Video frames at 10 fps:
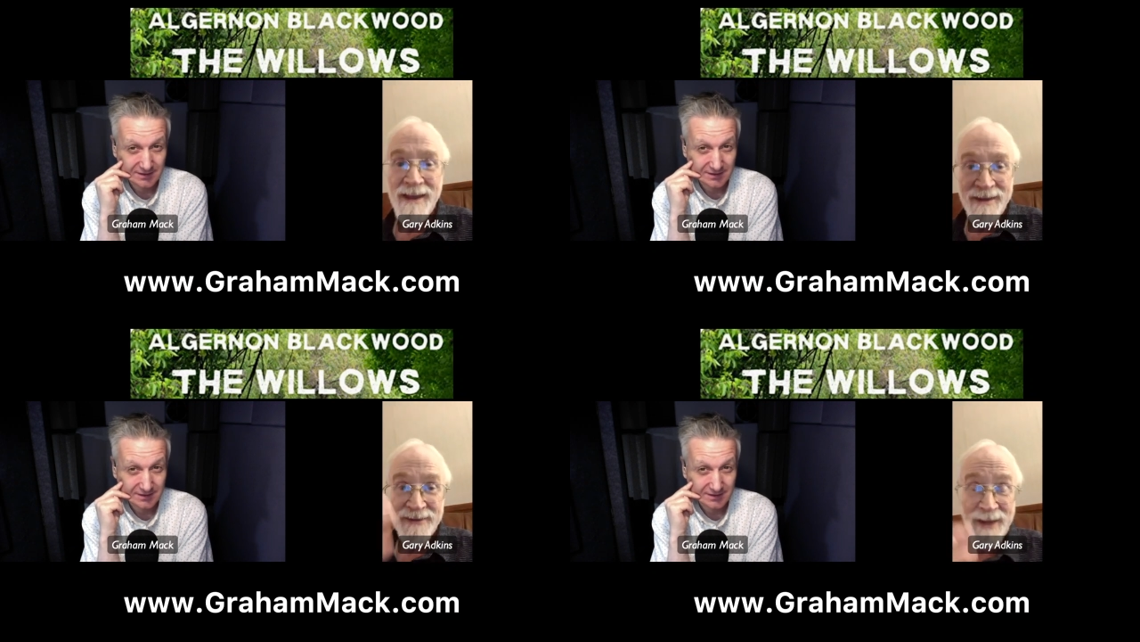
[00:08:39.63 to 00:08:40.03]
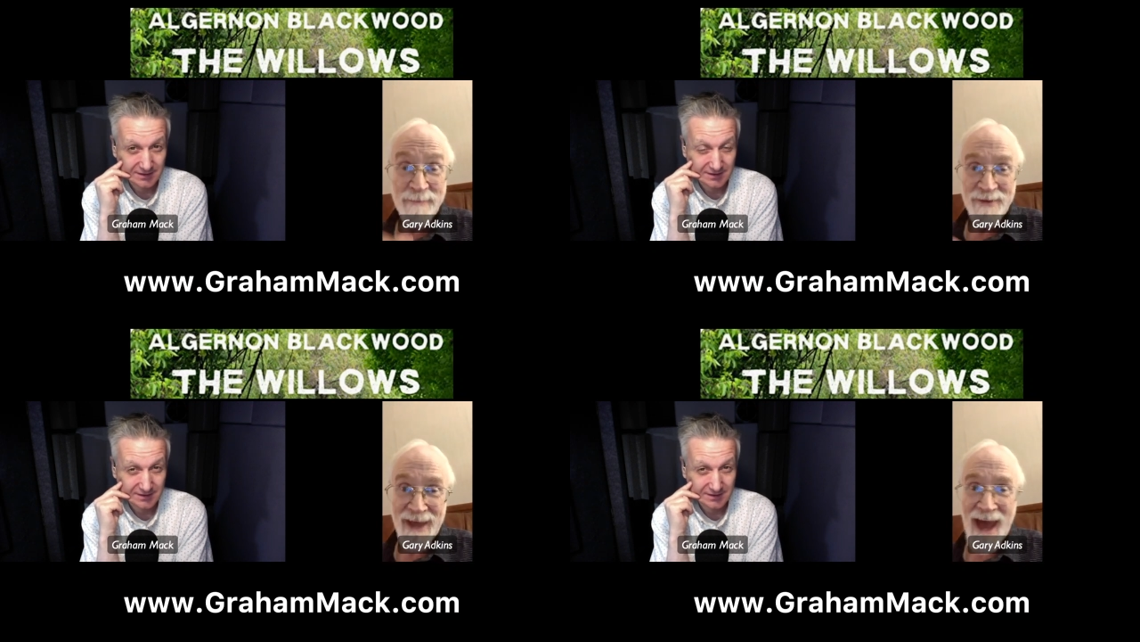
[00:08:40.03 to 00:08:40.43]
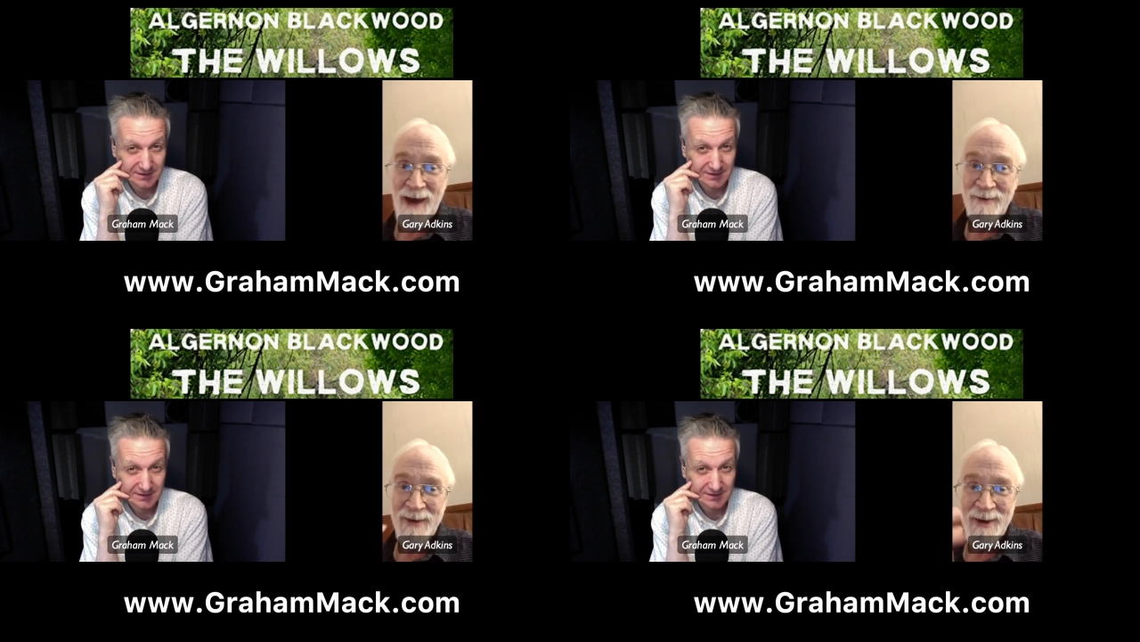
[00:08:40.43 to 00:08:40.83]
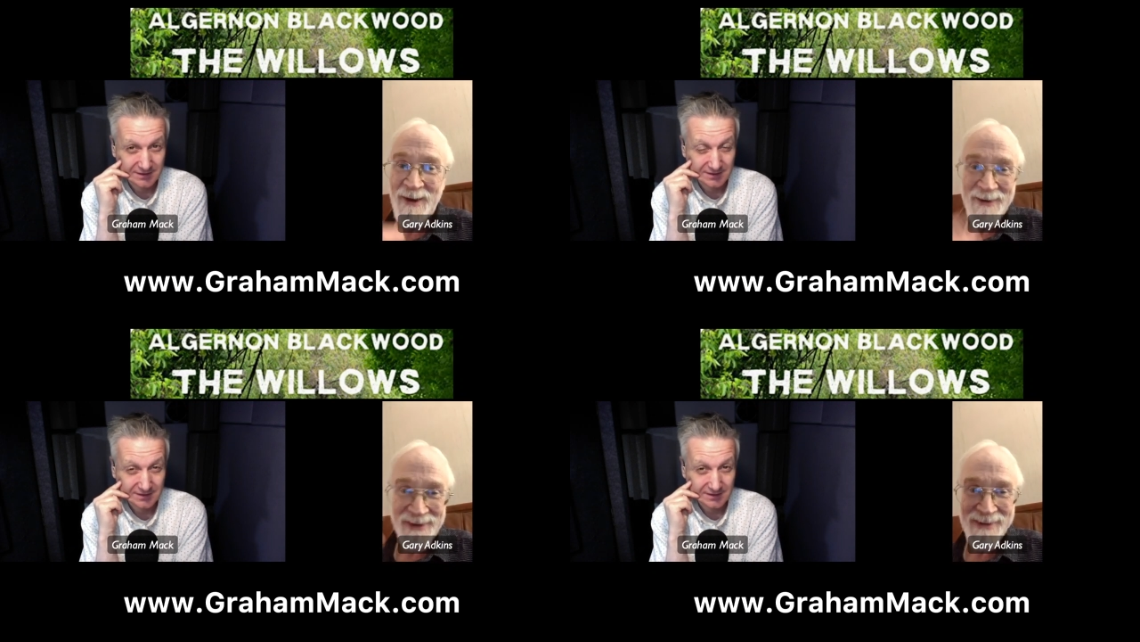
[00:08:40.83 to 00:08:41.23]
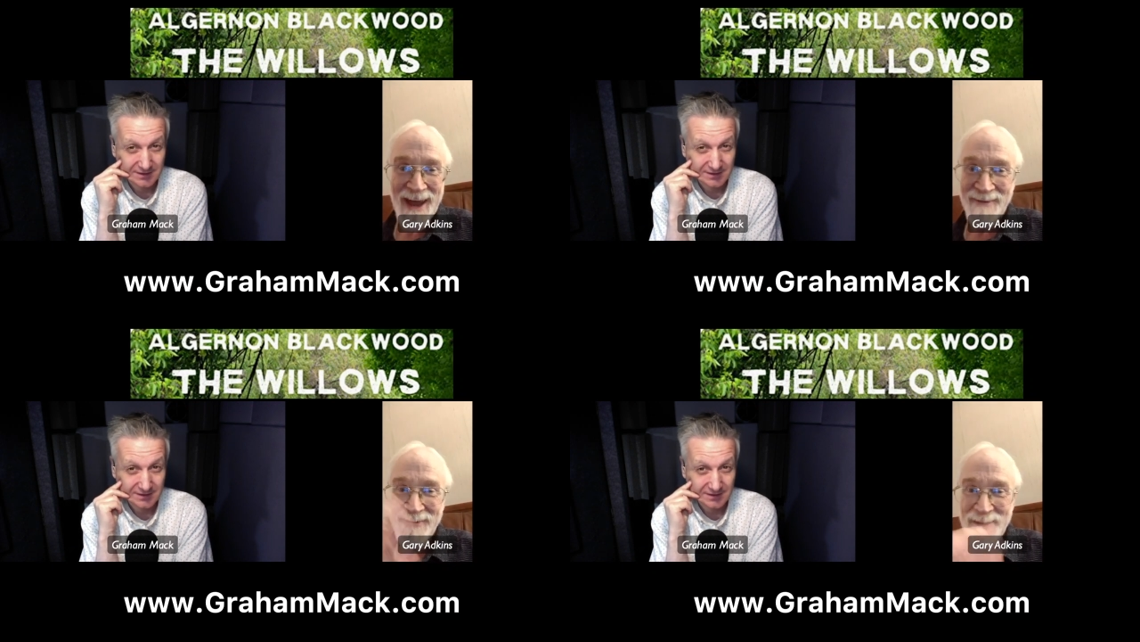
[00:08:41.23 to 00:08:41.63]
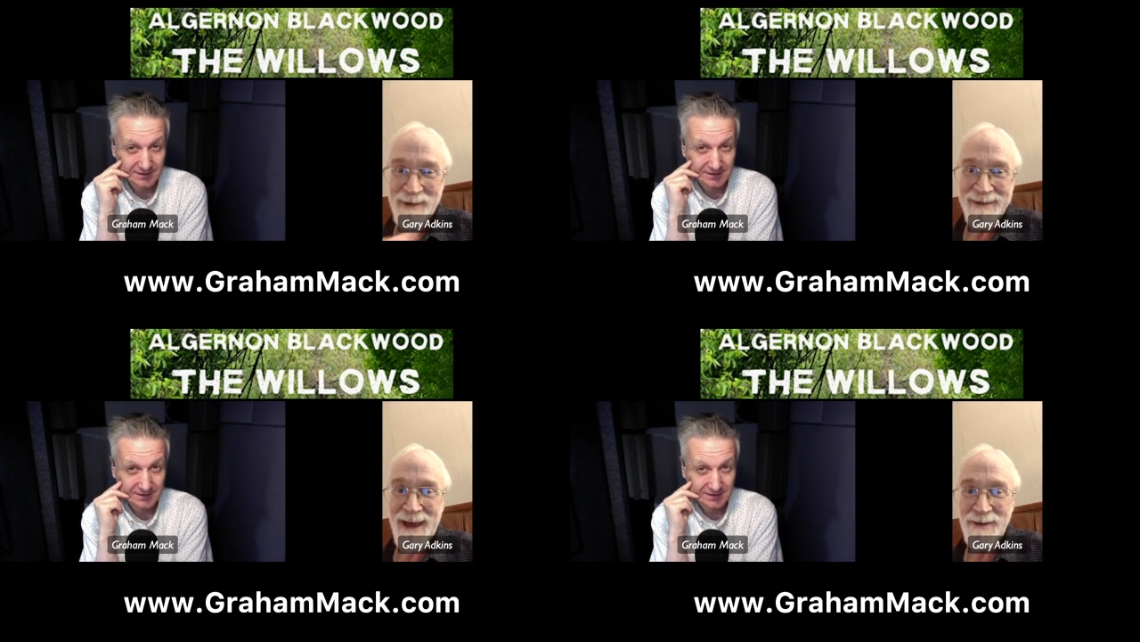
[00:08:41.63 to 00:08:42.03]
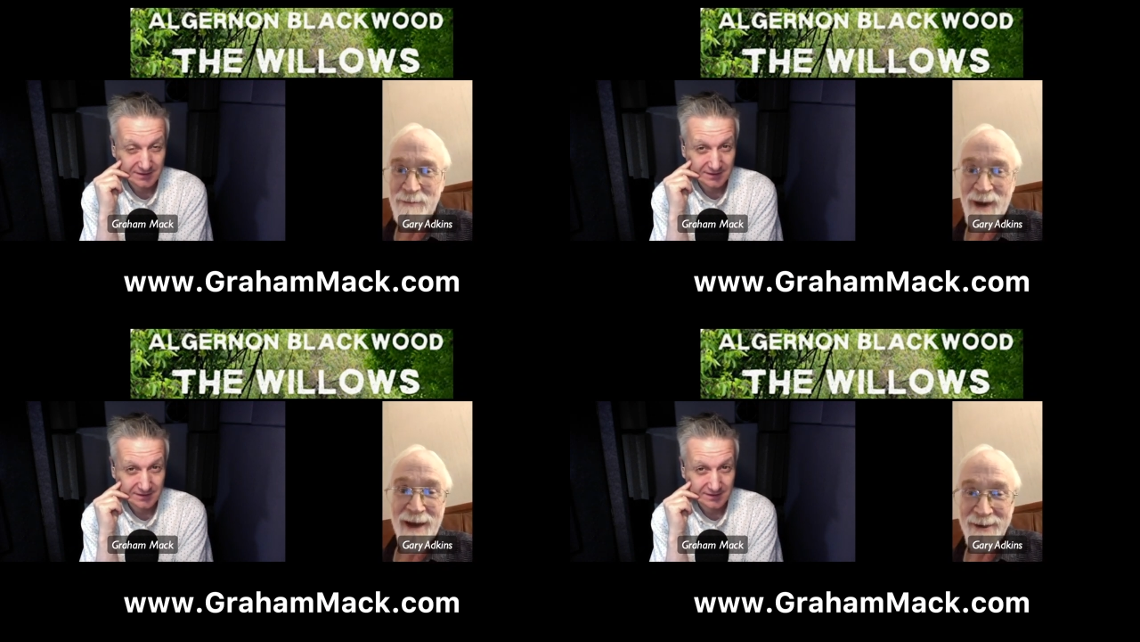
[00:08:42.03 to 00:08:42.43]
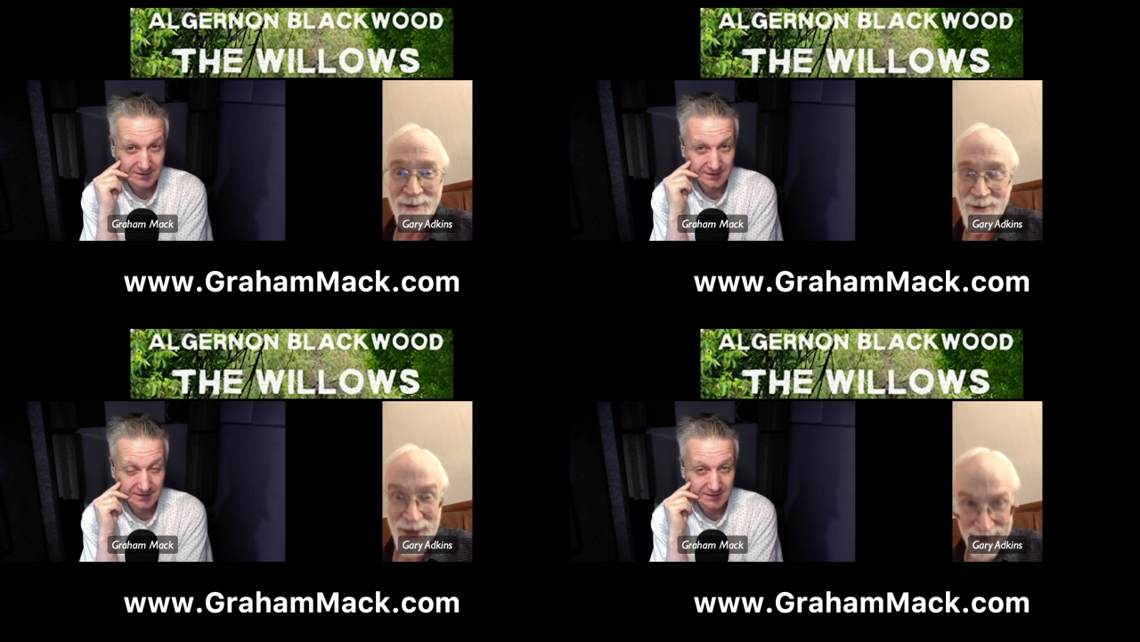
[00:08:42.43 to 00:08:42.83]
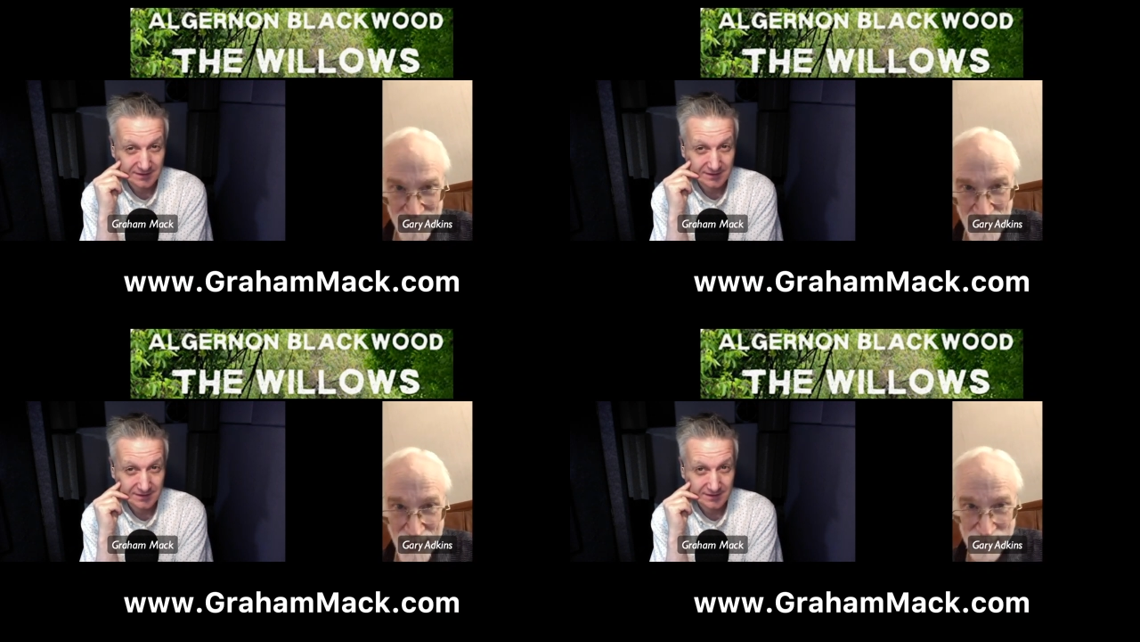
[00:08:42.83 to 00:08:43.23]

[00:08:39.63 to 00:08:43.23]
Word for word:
Speaker 1: slips down, you know, it's kind of slipping down your body and you're trying to trap